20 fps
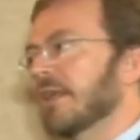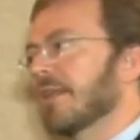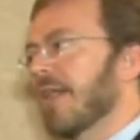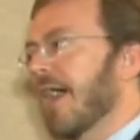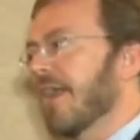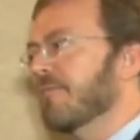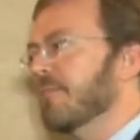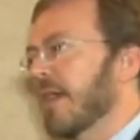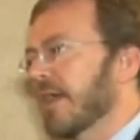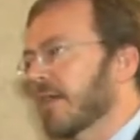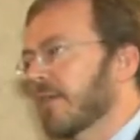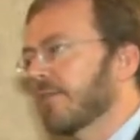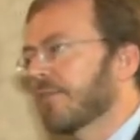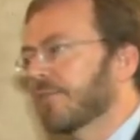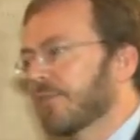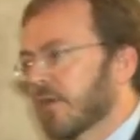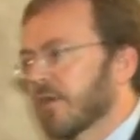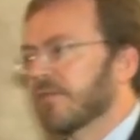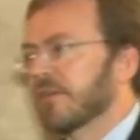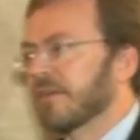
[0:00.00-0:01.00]
a lot of my
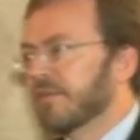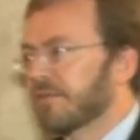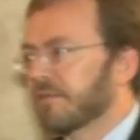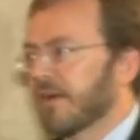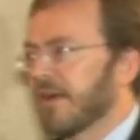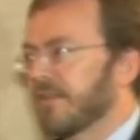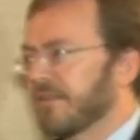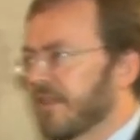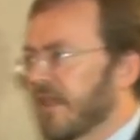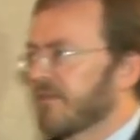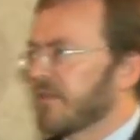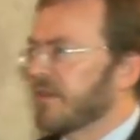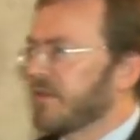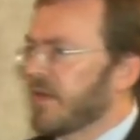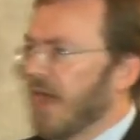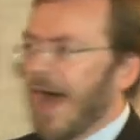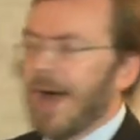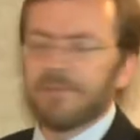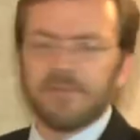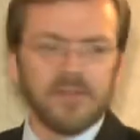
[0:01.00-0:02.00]
conservative friends have
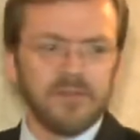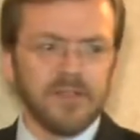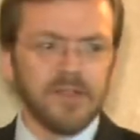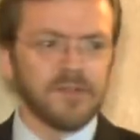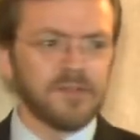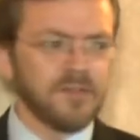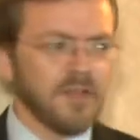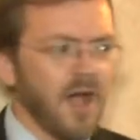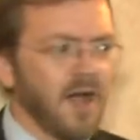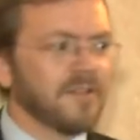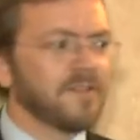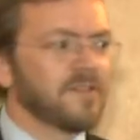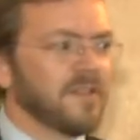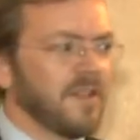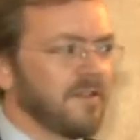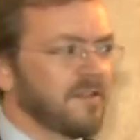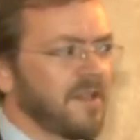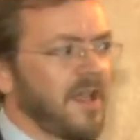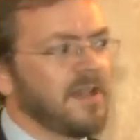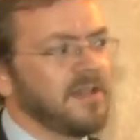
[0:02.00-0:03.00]
adopted this
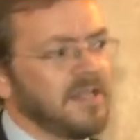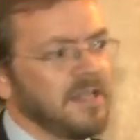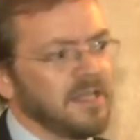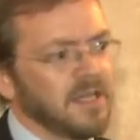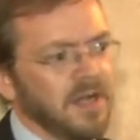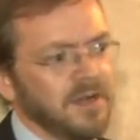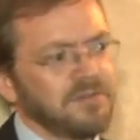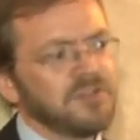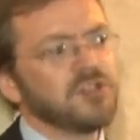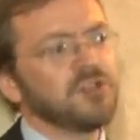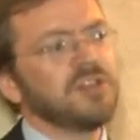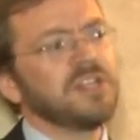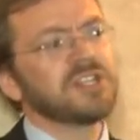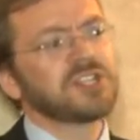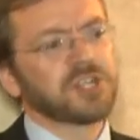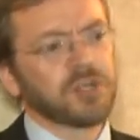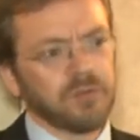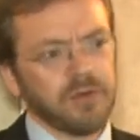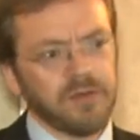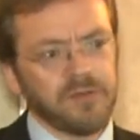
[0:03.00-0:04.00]
nonsense idea of
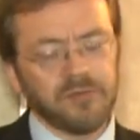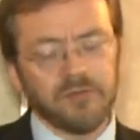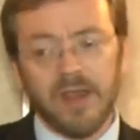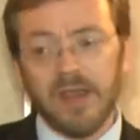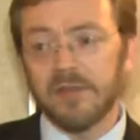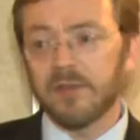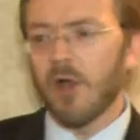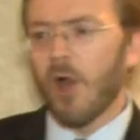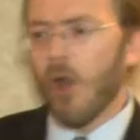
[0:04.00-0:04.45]
judicial restraint.